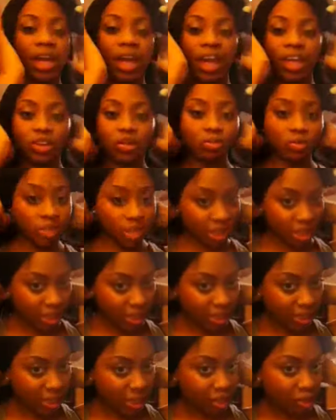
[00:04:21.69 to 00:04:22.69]
And you just
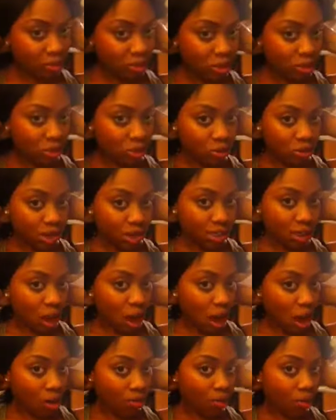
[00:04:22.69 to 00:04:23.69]
continue to do this
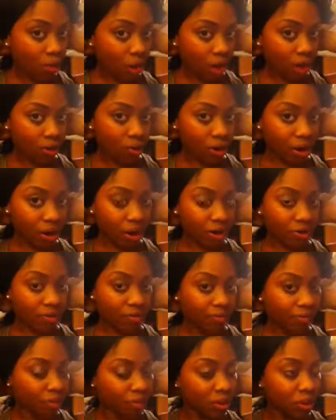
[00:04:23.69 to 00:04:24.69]
all the way
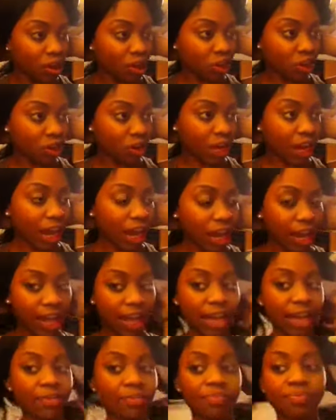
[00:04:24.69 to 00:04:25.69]
around your
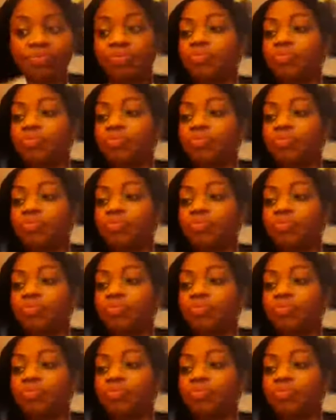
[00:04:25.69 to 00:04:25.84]
head.